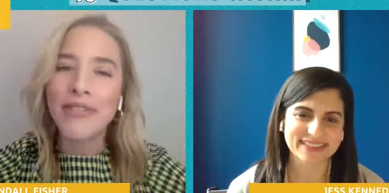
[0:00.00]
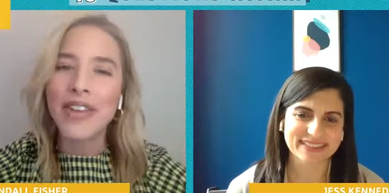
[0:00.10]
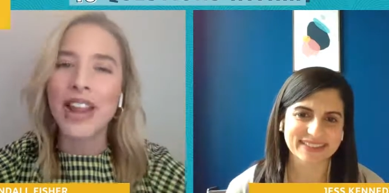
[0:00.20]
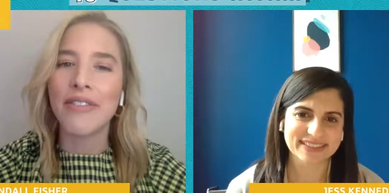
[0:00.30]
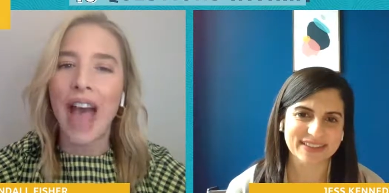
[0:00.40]

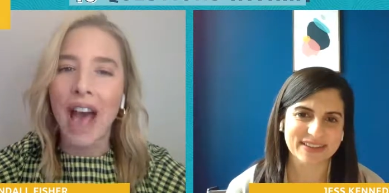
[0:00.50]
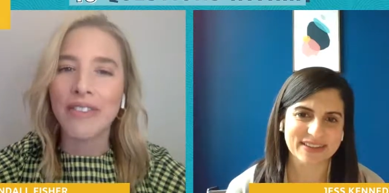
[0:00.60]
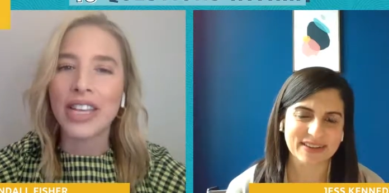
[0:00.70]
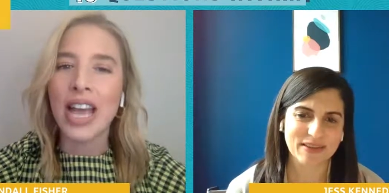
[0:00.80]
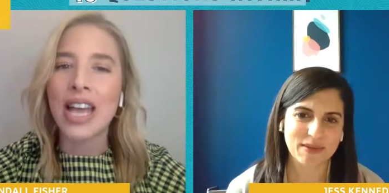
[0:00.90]
Speaker 1: benefit of
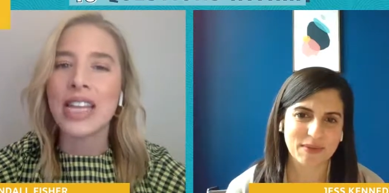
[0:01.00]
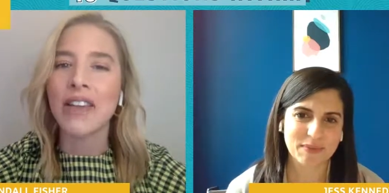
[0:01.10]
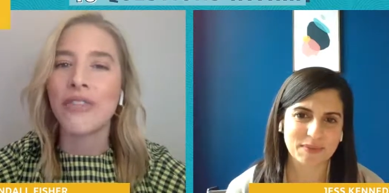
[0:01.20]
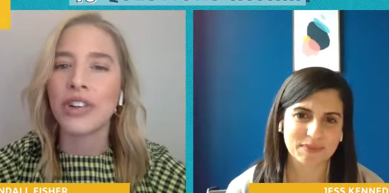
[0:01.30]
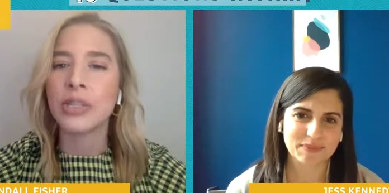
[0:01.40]
having
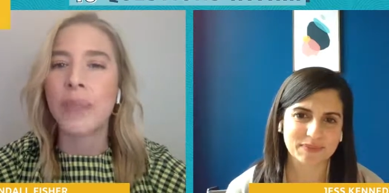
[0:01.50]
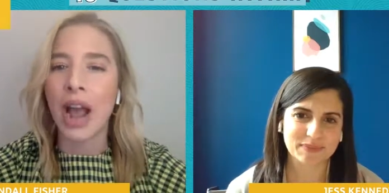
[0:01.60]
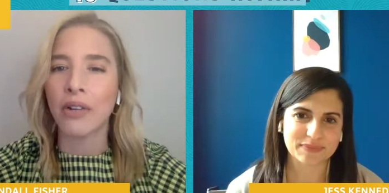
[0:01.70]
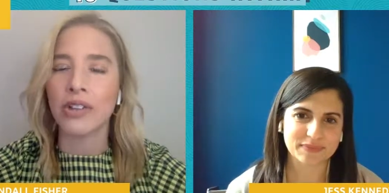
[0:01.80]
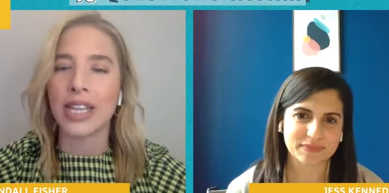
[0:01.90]

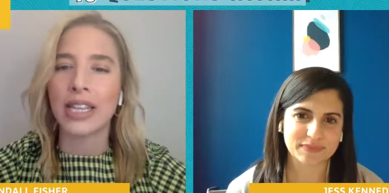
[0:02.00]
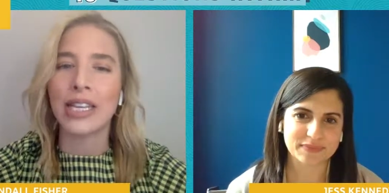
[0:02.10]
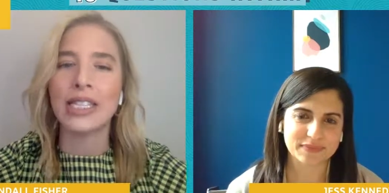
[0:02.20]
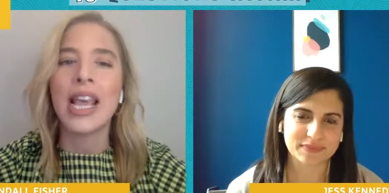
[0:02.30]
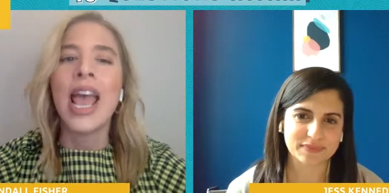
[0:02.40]
diverse
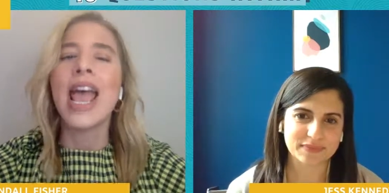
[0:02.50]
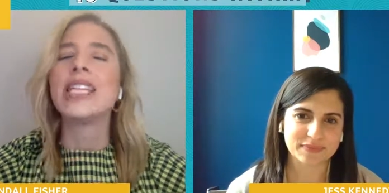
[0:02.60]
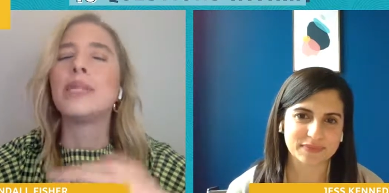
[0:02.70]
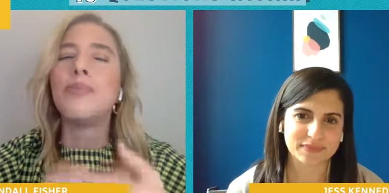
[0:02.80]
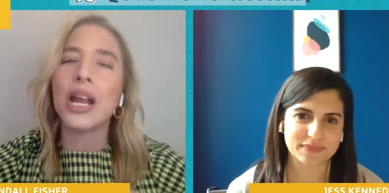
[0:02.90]
backgrounds like this,
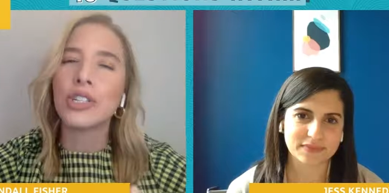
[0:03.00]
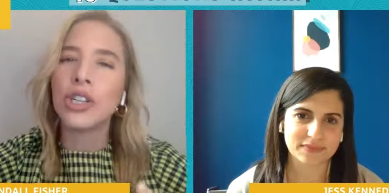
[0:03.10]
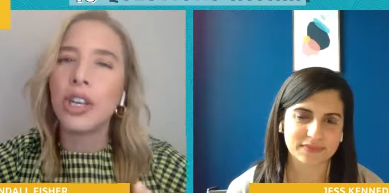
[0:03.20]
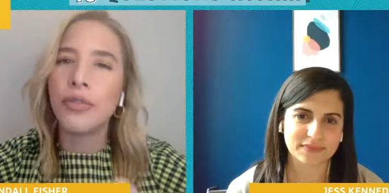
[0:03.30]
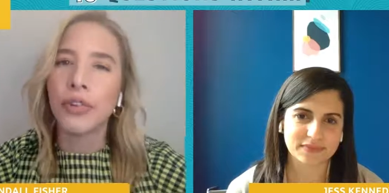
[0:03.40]

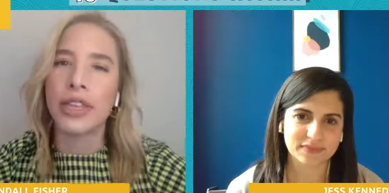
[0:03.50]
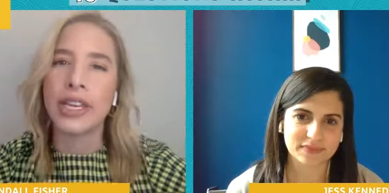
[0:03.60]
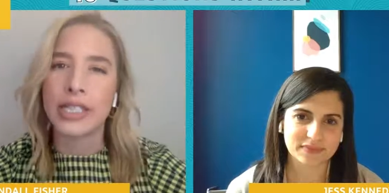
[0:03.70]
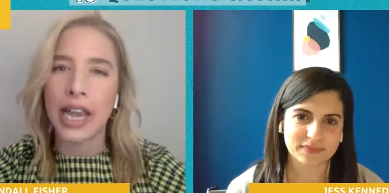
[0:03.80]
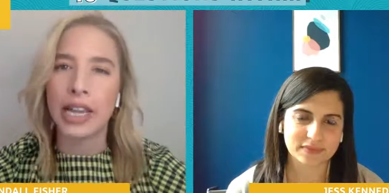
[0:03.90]
especially
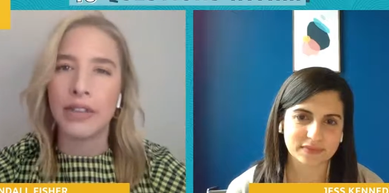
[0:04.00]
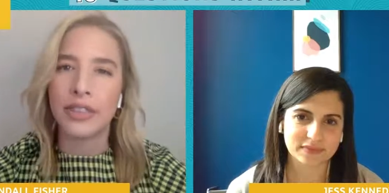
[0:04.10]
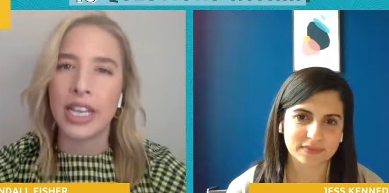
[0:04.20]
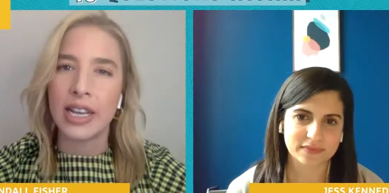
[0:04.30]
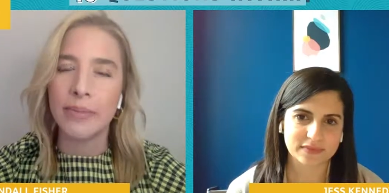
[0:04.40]
for the
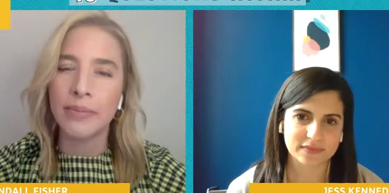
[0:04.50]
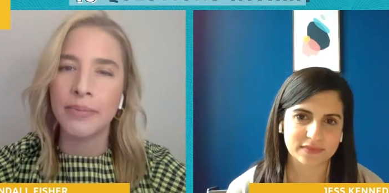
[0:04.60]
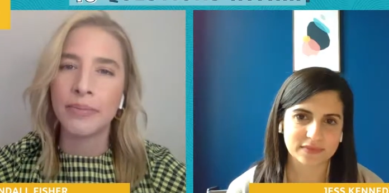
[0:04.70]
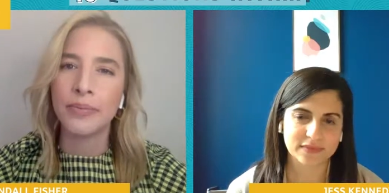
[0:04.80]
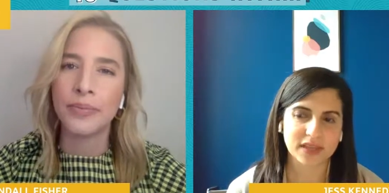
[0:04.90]
executive
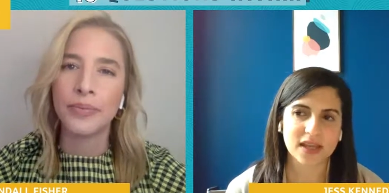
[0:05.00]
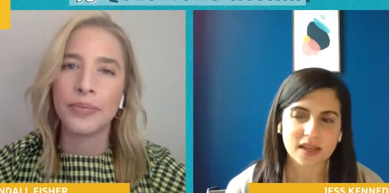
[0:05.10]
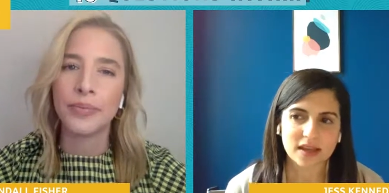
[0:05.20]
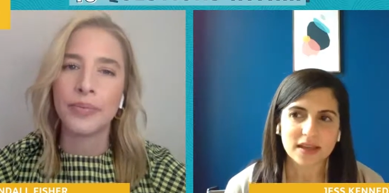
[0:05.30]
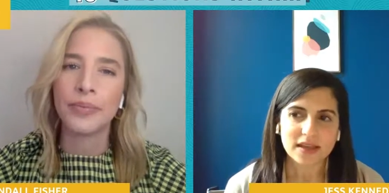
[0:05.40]
team?
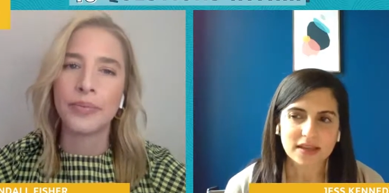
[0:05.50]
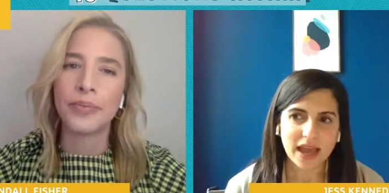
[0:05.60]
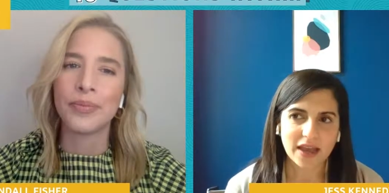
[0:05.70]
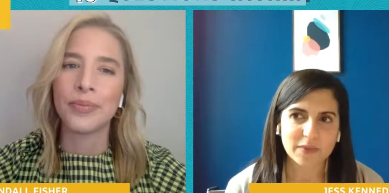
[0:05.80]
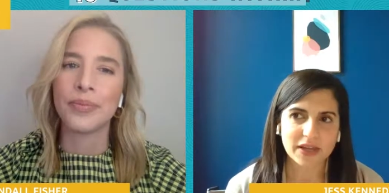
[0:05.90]

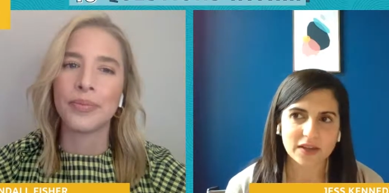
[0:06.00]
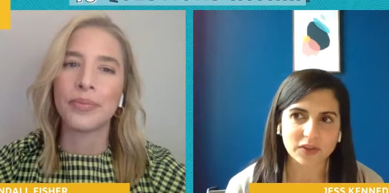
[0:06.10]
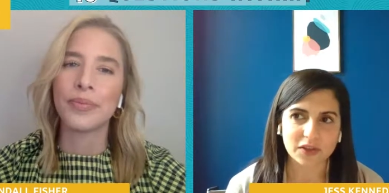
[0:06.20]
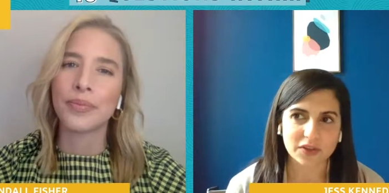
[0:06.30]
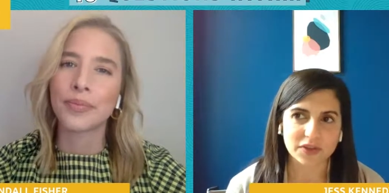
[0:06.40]
Speaker 2: Yeah, I
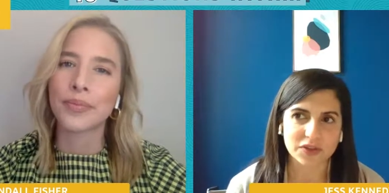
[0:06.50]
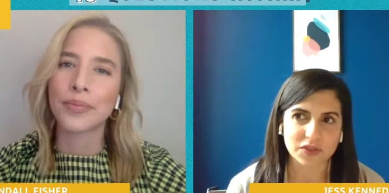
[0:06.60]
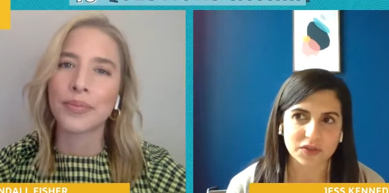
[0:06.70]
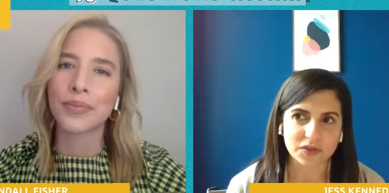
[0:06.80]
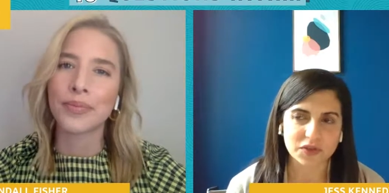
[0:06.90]
mean, look,
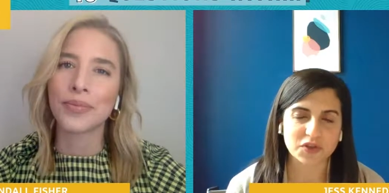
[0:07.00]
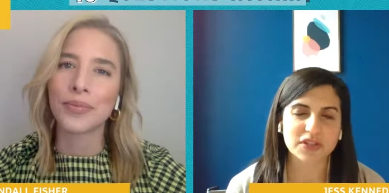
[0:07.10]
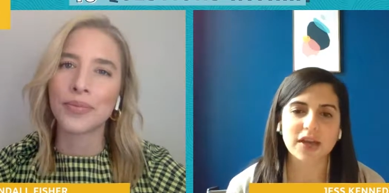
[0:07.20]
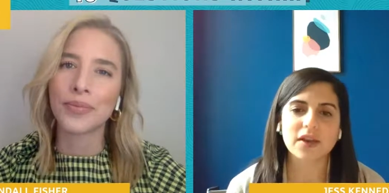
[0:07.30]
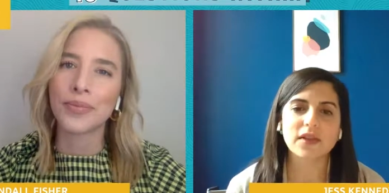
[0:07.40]
there's
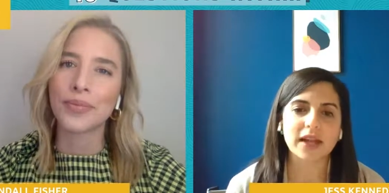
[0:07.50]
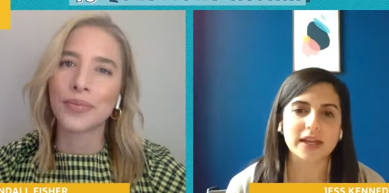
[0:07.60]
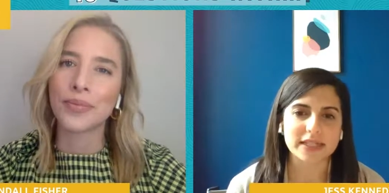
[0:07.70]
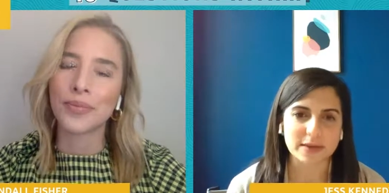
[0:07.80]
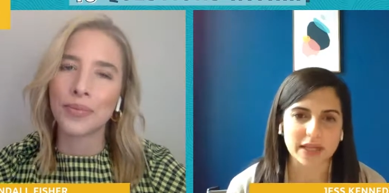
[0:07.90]
there's not a
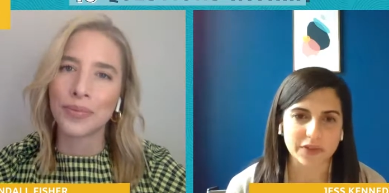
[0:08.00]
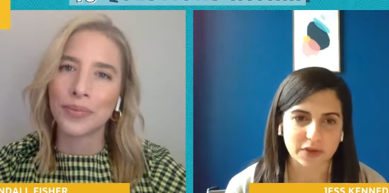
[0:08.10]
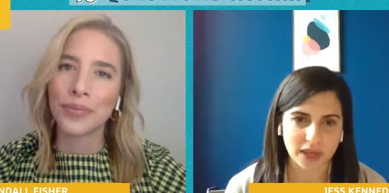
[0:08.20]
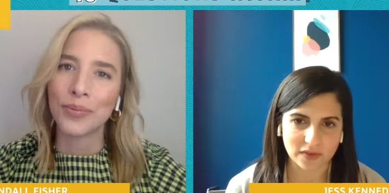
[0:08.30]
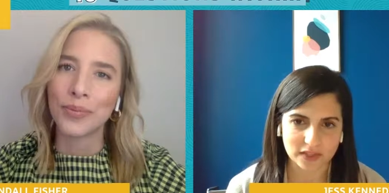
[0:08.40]
lot of
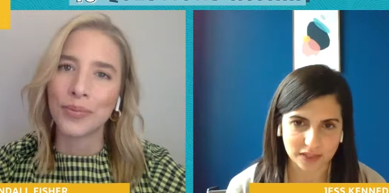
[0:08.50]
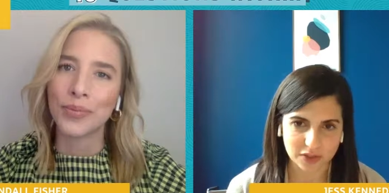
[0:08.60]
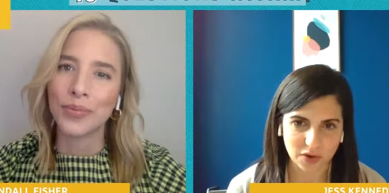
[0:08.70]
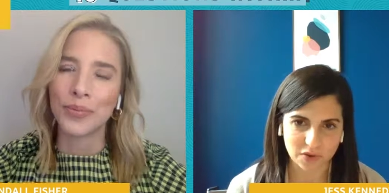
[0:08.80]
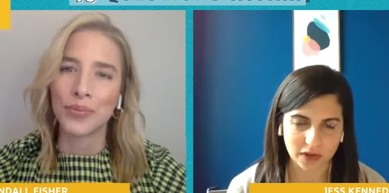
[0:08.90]
teams out there that
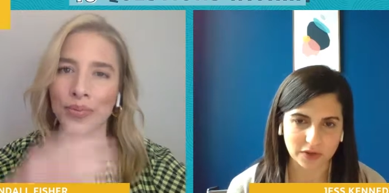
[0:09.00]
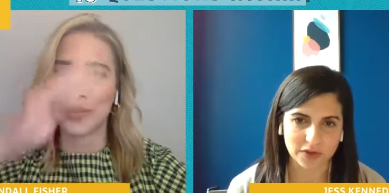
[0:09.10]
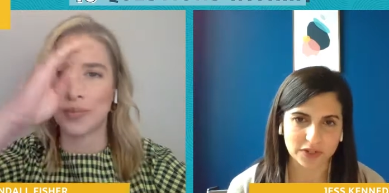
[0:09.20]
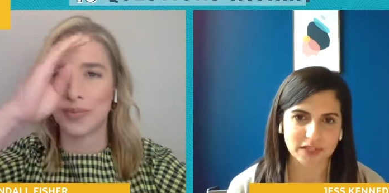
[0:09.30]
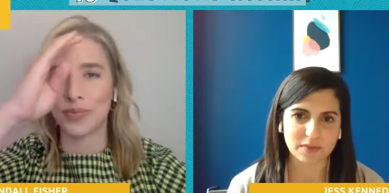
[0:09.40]
have six
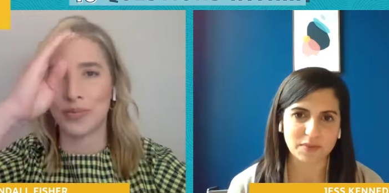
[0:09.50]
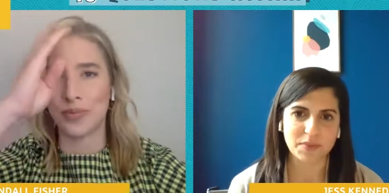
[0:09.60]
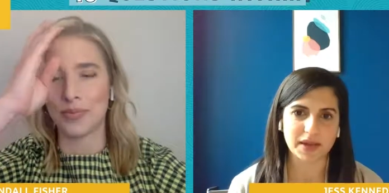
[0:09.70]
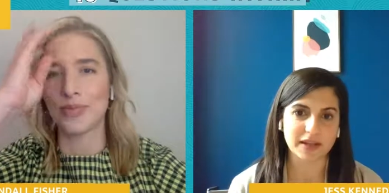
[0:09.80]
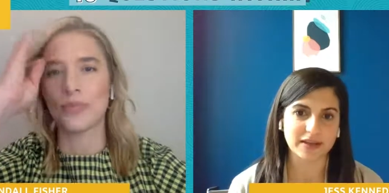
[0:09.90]
co-founders,
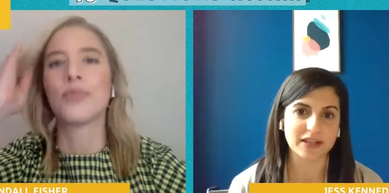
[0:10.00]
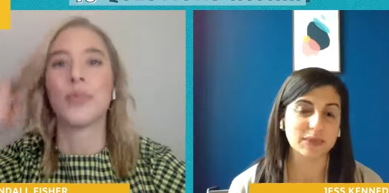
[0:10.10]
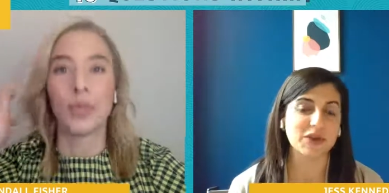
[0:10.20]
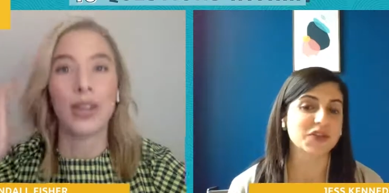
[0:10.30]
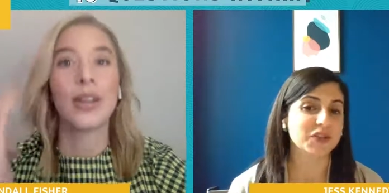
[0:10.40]
but
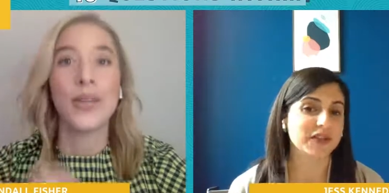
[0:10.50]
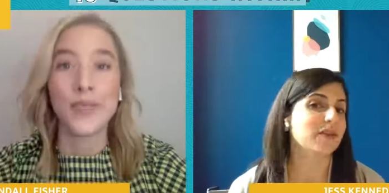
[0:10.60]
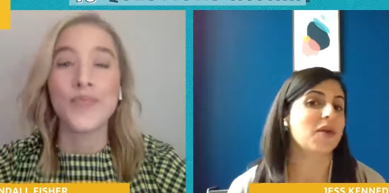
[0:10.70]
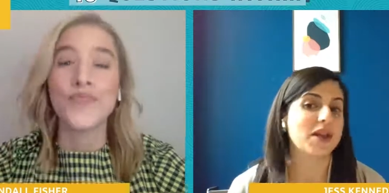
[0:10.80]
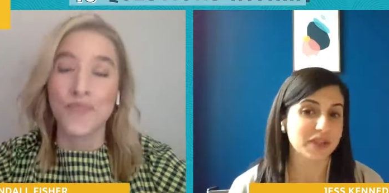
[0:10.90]
and
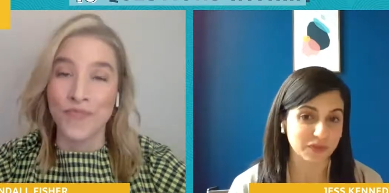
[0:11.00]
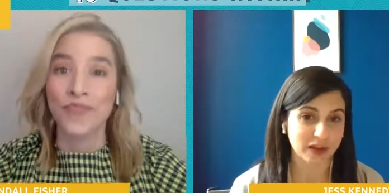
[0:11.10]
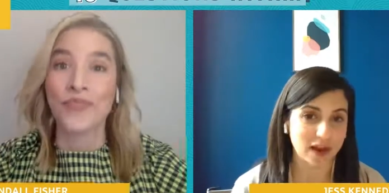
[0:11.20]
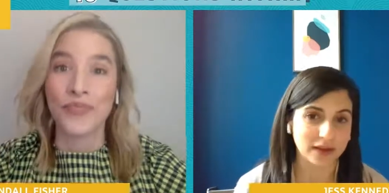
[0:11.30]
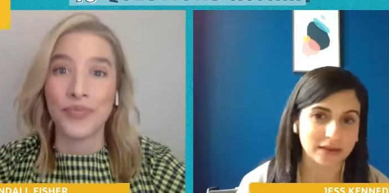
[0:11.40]
especially on different